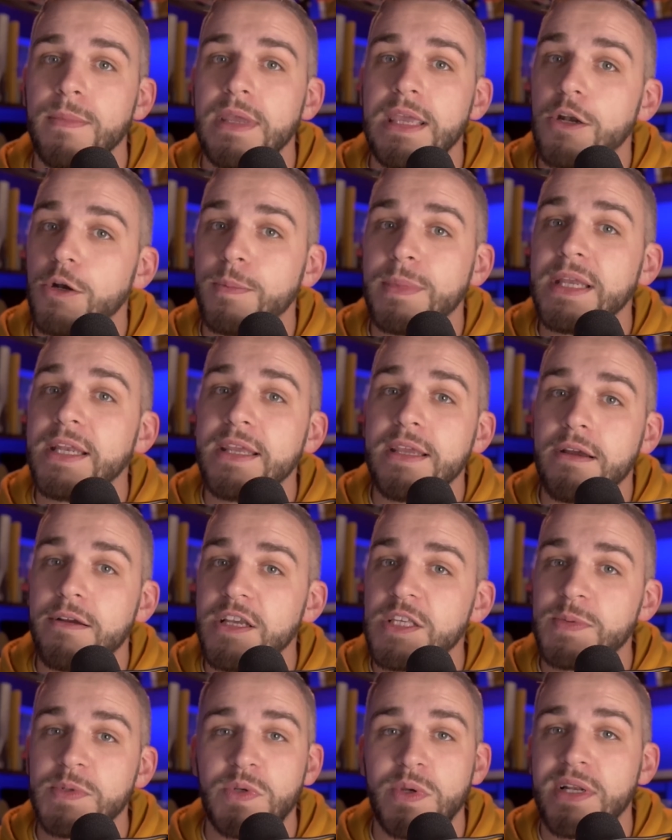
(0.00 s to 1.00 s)

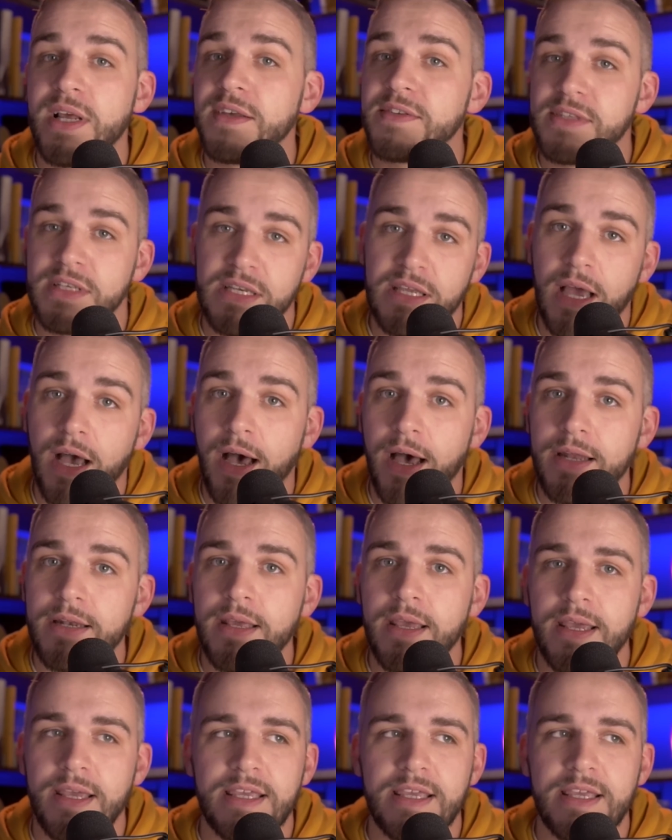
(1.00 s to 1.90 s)
intermediaries between us and God,